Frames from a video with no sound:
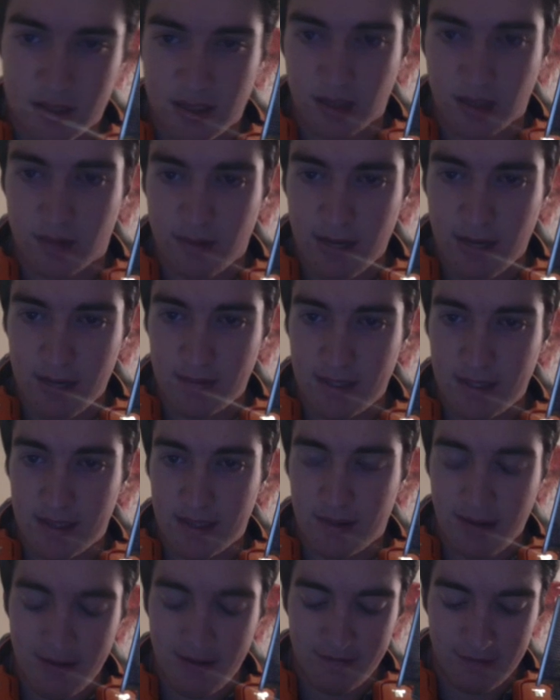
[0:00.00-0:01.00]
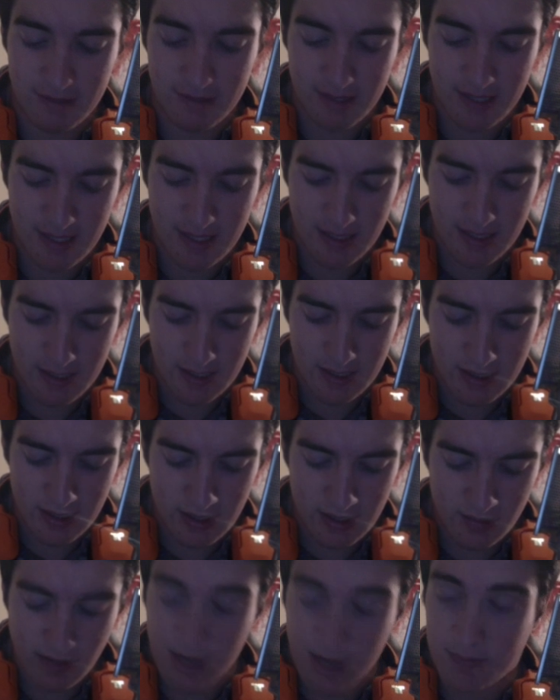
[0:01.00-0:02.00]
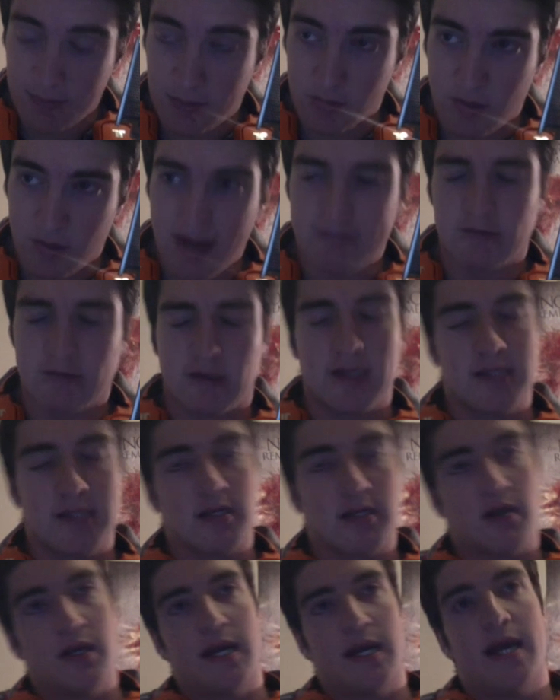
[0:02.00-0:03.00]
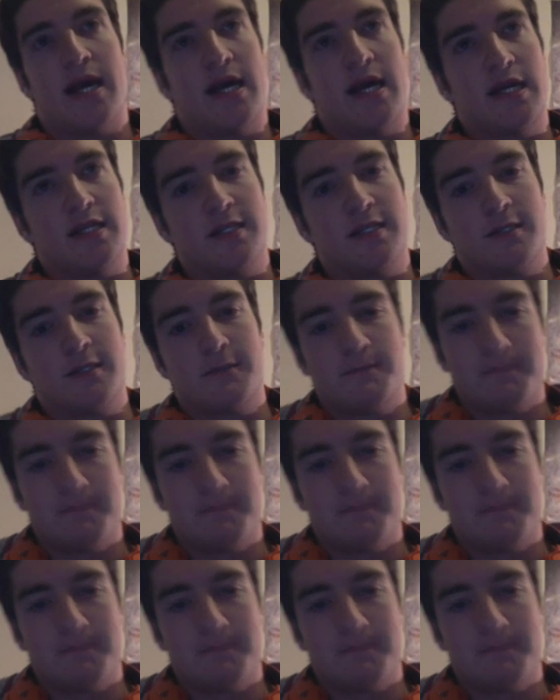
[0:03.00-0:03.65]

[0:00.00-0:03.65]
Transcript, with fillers: incredibly graphically incredible graphically, sorry, and